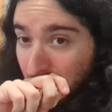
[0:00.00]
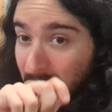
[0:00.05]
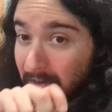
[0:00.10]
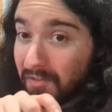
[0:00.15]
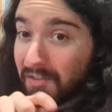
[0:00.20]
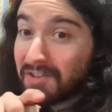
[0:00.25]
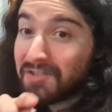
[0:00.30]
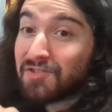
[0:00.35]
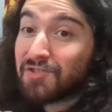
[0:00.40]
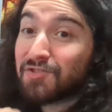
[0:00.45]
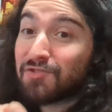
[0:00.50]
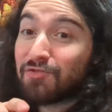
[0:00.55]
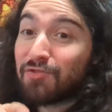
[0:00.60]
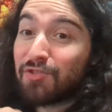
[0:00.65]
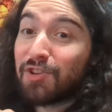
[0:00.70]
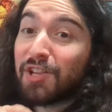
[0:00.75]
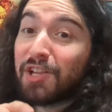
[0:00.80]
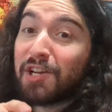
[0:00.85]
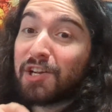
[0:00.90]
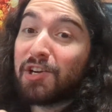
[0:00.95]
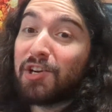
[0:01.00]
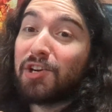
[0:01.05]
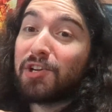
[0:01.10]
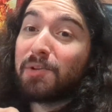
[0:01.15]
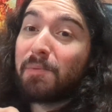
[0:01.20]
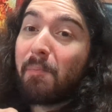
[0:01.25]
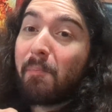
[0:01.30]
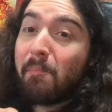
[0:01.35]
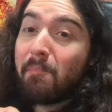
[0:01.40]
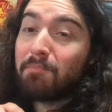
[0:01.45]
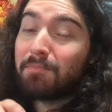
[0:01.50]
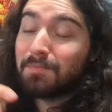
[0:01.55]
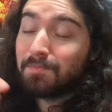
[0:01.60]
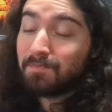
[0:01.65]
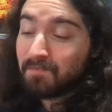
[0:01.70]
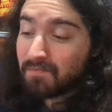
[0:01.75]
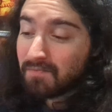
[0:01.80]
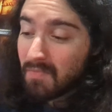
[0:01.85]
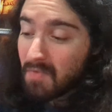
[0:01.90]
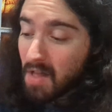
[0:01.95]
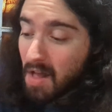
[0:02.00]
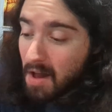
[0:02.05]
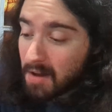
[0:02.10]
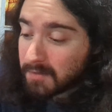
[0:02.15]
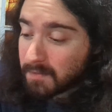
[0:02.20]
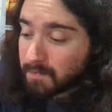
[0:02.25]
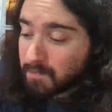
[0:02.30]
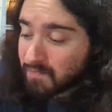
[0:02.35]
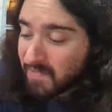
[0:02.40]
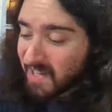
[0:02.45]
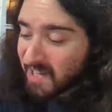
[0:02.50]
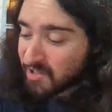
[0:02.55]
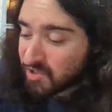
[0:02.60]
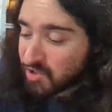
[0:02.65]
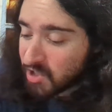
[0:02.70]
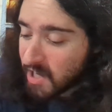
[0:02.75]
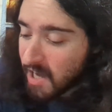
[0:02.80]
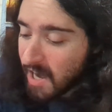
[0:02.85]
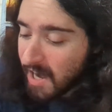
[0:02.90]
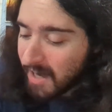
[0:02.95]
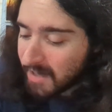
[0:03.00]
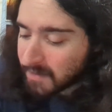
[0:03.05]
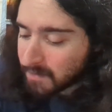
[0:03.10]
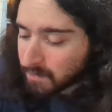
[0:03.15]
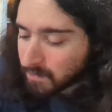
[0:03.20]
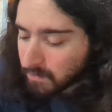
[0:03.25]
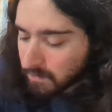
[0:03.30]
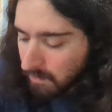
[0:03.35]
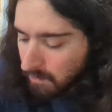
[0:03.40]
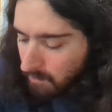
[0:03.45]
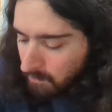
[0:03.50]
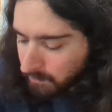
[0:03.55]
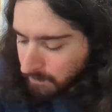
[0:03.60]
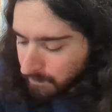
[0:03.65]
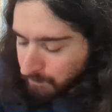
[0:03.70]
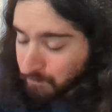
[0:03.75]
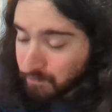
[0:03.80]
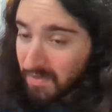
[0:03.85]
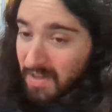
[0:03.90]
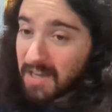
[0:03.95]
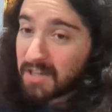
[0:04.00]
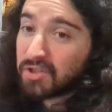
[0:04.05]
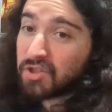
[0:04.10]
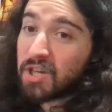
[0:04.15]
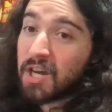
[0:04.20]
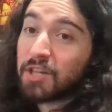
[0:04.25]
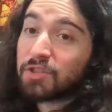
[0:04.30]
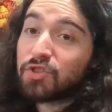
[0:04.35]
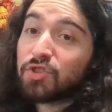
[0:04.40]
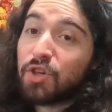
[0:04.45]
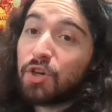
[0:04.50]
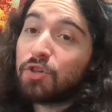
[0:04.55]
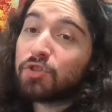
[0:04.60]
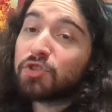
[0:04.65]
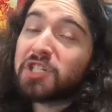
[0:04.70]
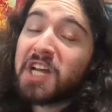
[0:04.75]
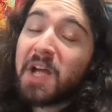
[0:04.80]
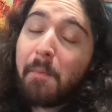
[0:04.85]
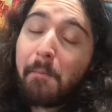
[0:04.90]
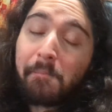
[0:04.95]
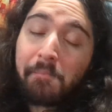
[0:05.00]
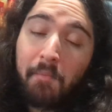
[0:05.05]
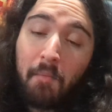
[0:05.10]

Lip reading: This is really good. It's got salty.